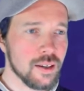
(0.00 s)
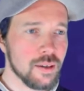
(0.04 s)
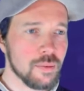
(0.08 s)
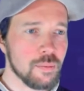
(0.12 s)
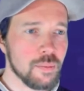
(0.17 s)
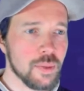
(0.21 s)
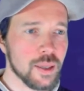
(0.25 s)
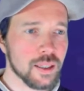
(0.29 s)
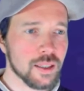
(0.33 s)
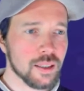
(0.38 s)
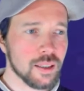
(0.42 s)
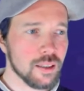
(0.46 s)

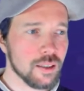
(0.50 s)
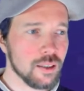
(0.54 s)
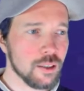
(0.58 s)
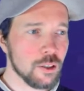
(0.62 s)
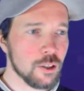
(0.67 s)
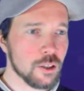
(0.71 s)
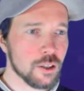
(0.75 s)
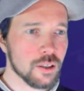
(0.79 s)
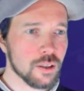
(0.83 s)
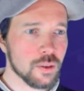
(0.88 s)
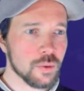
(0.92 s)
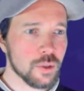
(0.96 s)
But
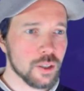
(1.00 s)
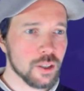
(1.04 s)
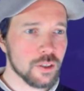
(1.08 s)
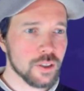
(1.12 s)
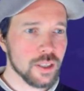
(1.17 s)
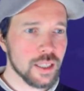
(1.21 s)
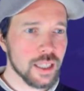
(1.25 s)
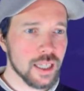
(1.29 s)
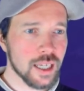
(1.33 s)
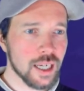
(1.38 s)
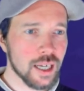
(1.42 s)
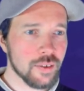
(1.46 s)
look, we
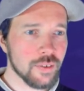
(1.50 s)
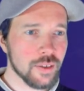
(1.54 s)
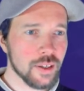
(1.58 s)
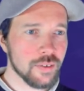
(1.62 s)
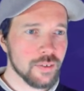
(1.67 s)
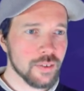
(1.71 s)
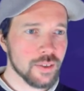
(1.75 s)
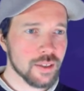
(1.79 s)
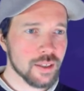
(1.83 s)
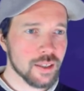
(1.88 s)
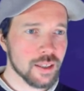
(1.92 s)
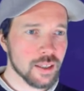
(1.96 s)
already have
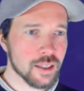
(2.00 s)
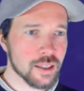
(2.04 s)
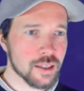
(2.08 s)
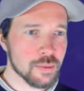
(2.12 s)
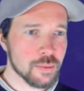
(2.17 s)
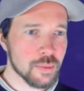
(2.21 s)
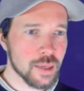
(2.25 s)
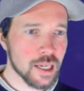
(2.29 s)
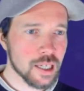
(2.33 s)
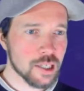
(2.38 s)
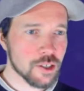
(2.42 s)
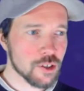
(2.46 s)
everything is
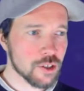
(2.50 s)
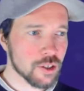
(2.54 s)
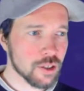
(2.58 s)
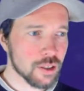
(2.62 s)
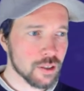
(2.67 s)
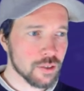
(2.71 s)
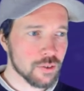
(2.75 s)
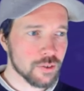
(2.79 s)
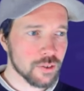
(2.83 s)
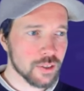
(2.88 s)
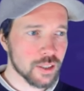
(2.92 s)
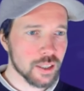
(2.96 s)

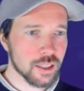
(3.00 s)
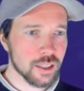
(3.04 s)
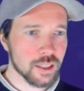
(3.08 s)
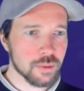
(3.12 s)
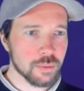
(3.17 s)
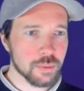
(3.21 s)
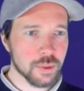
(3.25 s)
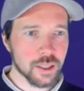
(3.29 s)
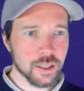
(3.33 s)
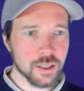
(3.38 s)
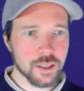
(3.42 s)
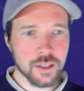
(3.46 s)
matching really,
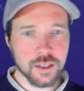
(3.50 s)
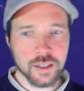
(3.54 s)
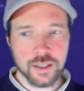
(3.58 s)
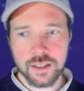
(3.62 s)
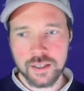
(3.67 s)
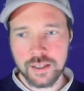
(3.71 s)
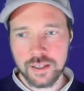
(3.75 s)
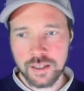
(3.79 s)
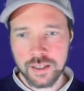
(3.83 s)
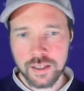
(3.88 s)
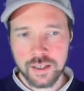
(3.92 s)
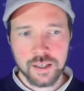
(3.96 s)

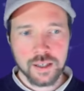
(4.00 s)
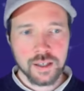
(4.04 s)
because